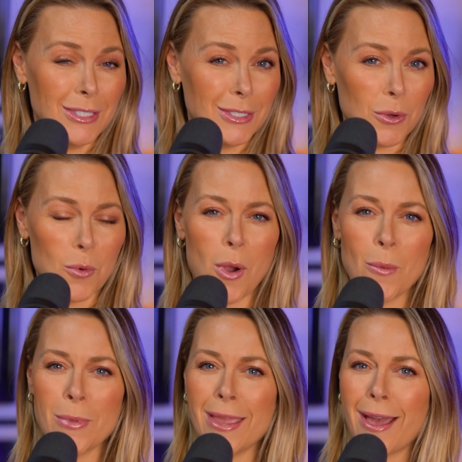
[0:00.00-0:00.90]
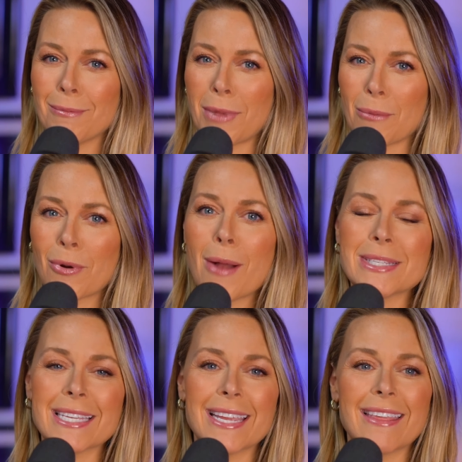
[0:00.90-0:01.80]
Don't quote me, I'm not
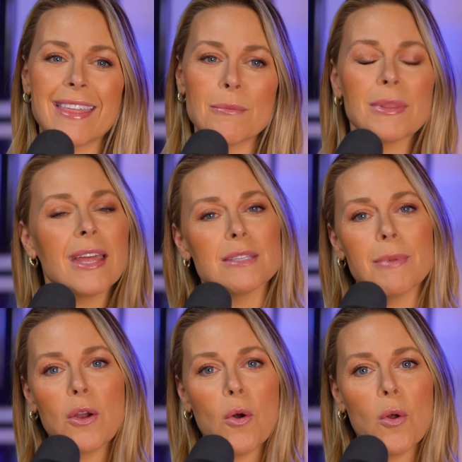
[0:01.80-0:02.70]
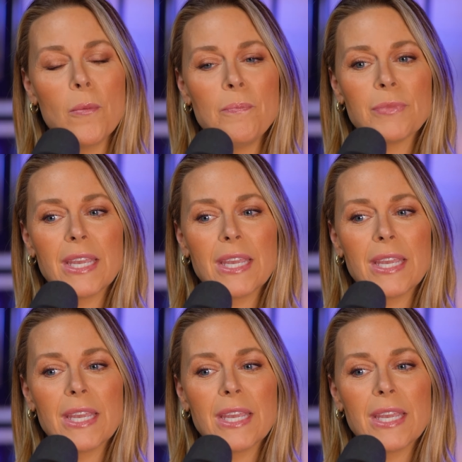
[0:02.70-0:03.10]
promising anything, but that's my goal,